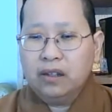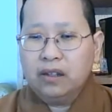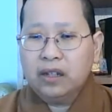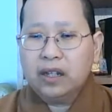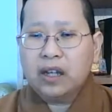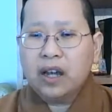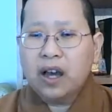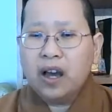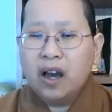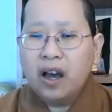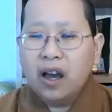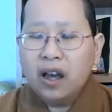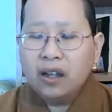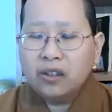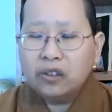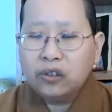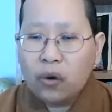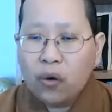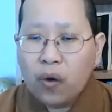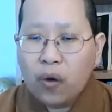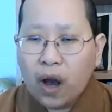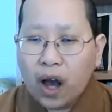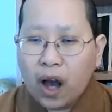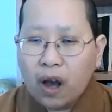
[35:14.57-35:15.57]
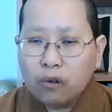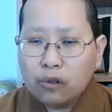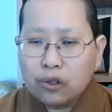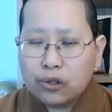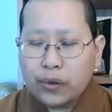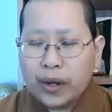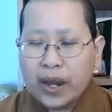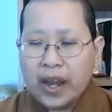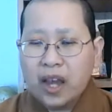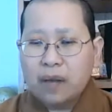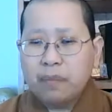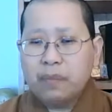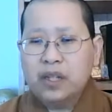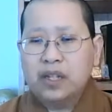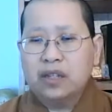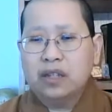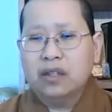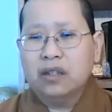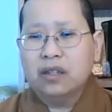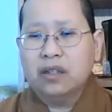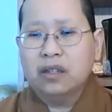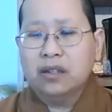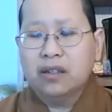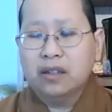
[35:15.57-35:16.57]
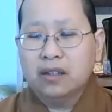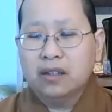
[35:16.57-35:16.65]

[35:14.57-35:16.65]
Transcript: They can't go out to happy.